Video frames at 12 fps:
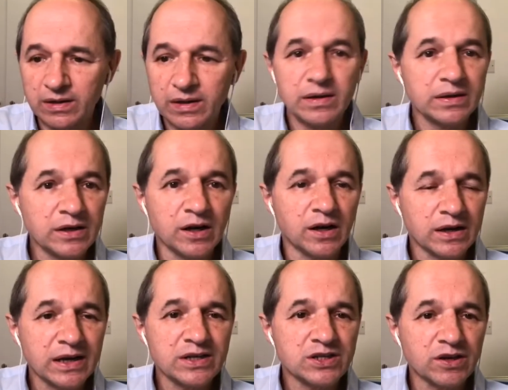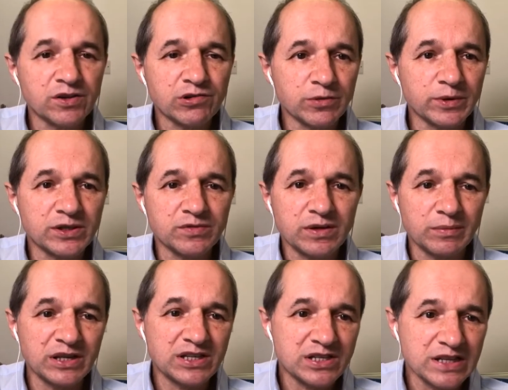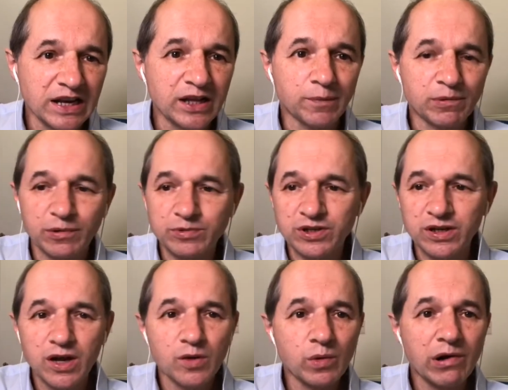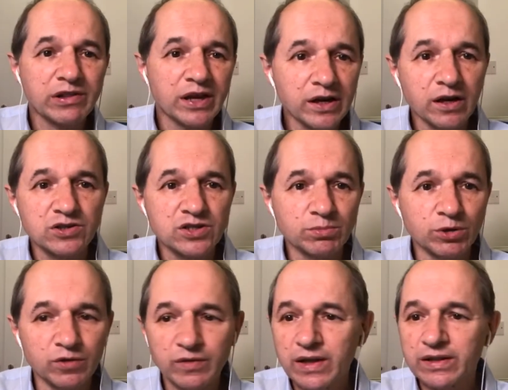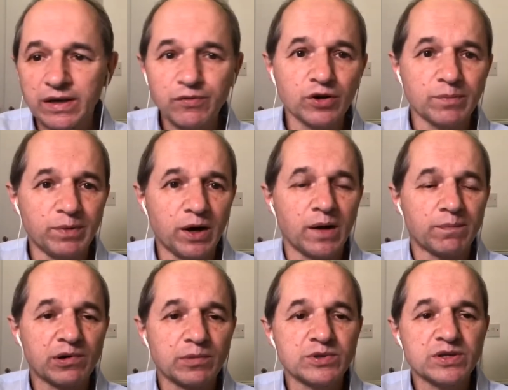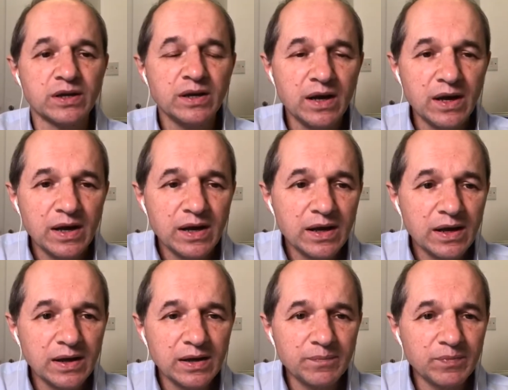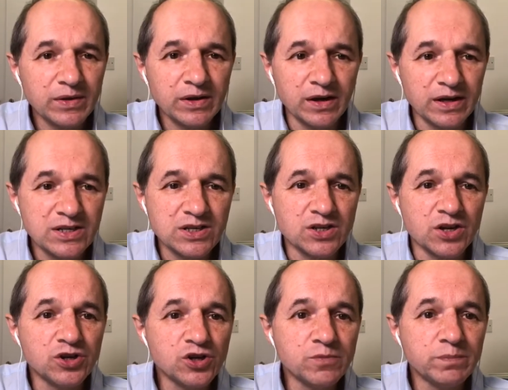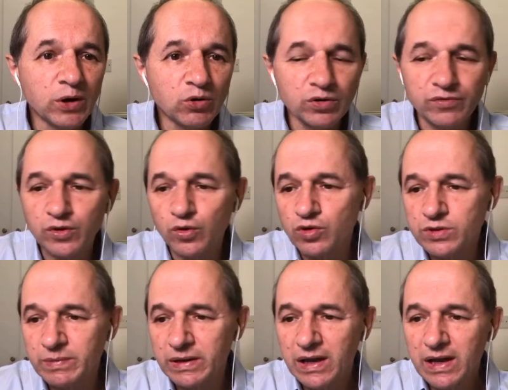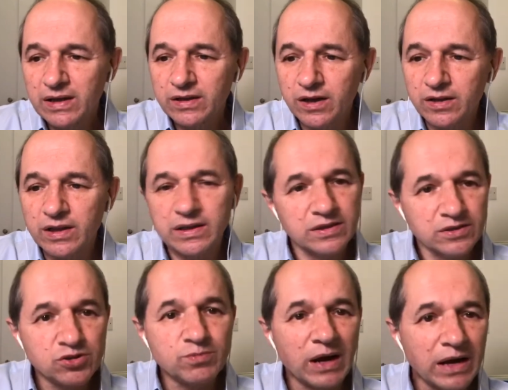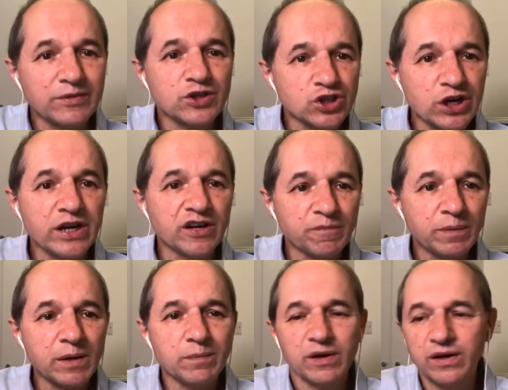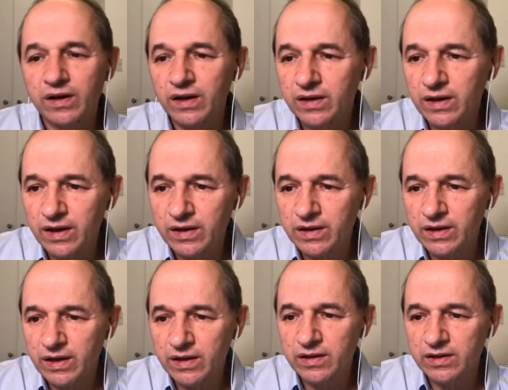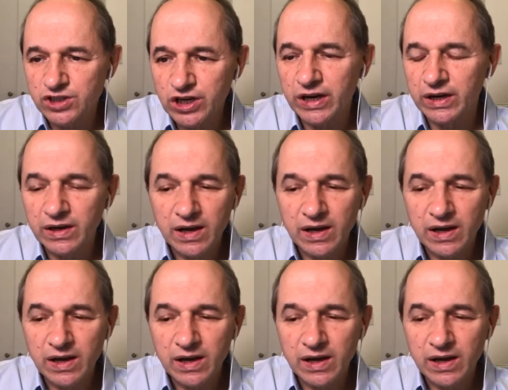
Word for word: you know, a case going through, because if somebody's selling a property, where are they going to move? They've got to buy a property. Uh, you know, unless it's a new build, of course. But you know, you might have a chain of people in in in the, in the chain,